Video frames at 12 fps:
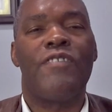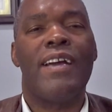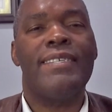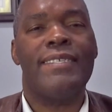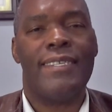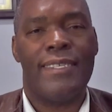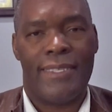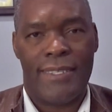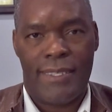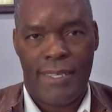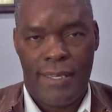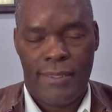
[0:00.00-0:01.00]
residency
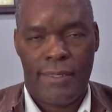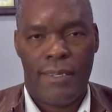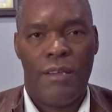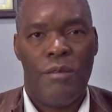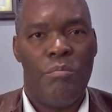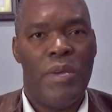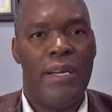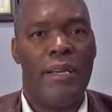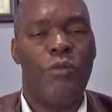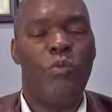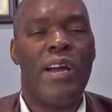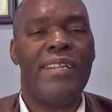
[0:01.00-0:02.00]
tests,
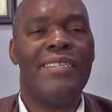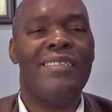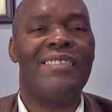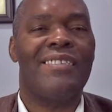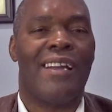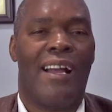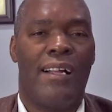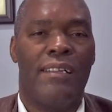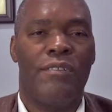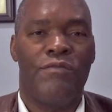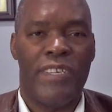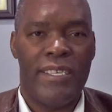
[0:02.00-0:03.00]
meaning where did the
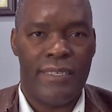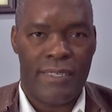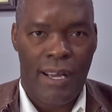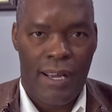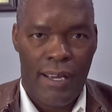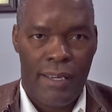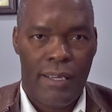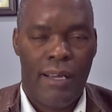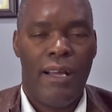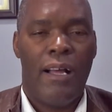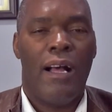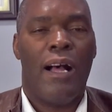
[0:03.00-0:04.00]
child reside?
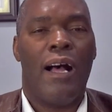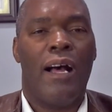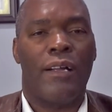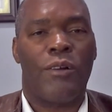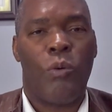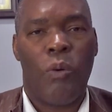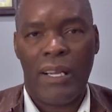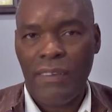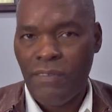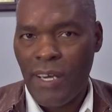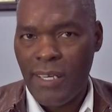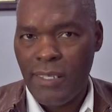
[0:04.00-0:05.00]
A
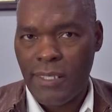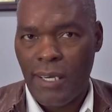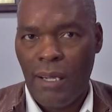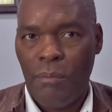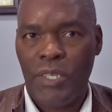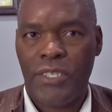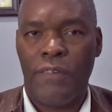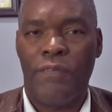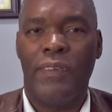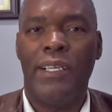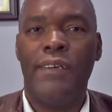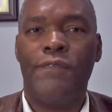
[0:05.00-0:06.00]
qualifying child must have
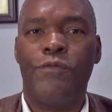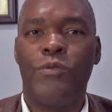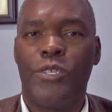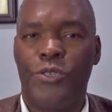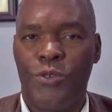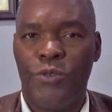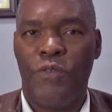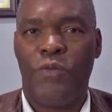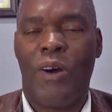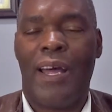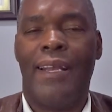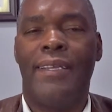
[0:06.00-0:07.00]
lived with you
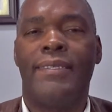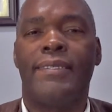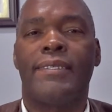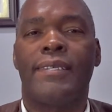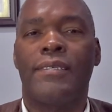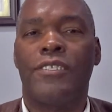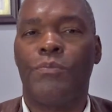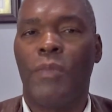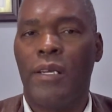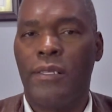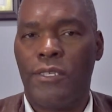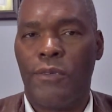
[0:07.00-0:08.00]
for at least 6
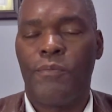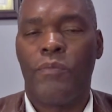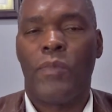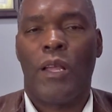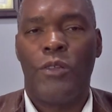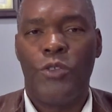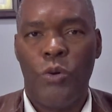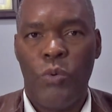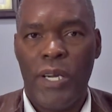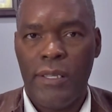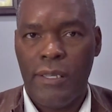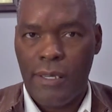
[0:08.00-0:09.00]
months
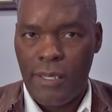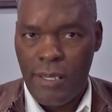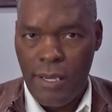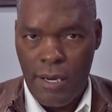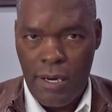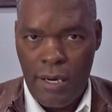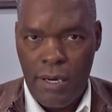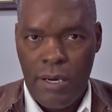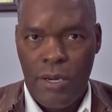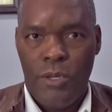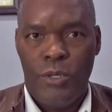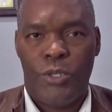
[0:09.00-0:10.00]
during the year.
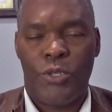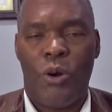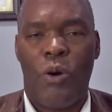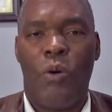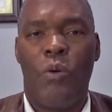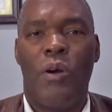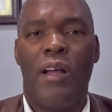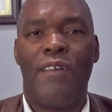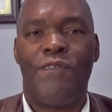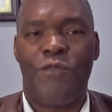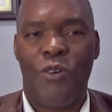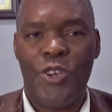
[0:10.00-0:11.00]
So
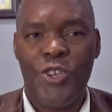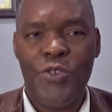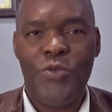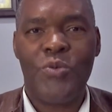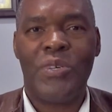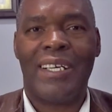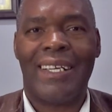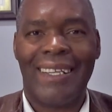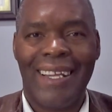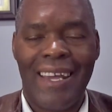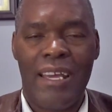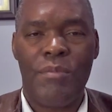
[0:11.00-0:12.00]
for you to
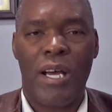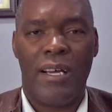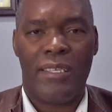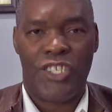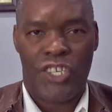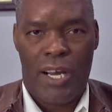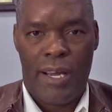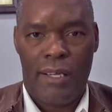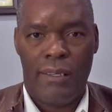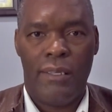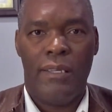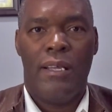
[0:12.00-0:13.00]
claim a
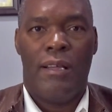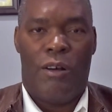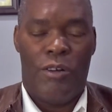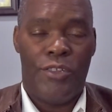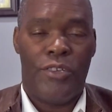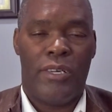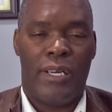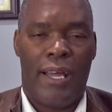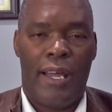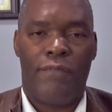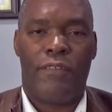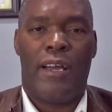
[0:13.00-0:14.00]
child, under the
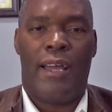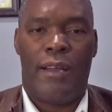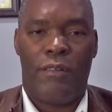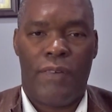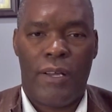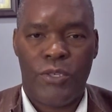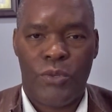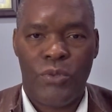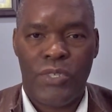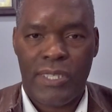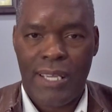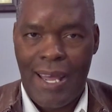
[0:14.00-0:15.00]
head of
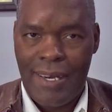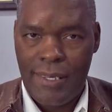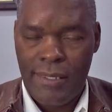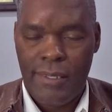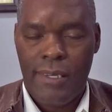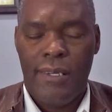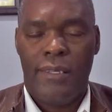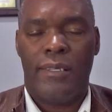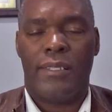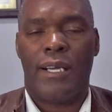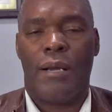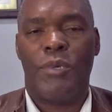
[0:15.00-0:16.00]
household status, the
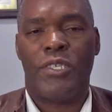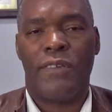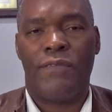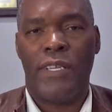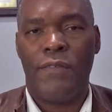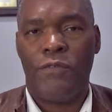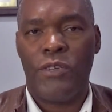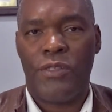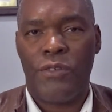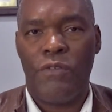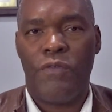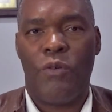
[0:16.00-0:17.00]
child must have lived
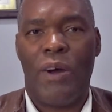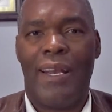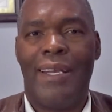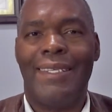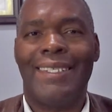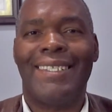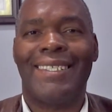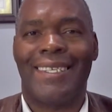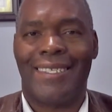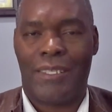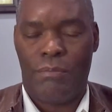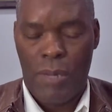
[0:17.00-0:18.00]
with you for at least
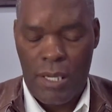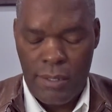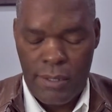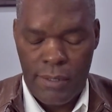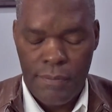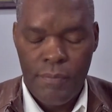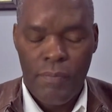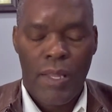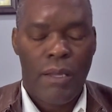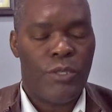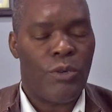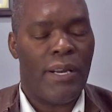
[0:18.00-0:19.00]
6 months.
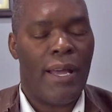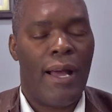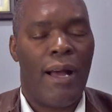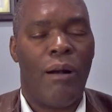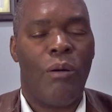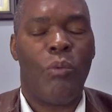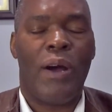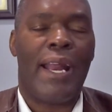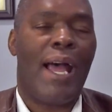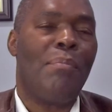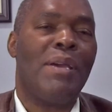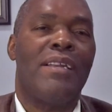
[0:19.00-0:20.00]
So now, what
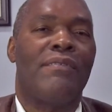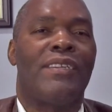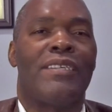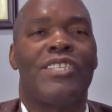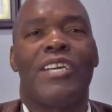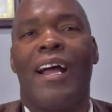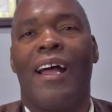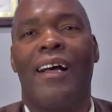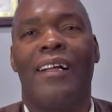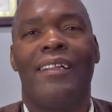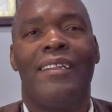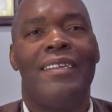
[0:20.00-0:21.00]
happened if the
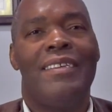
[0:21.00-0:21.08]
child,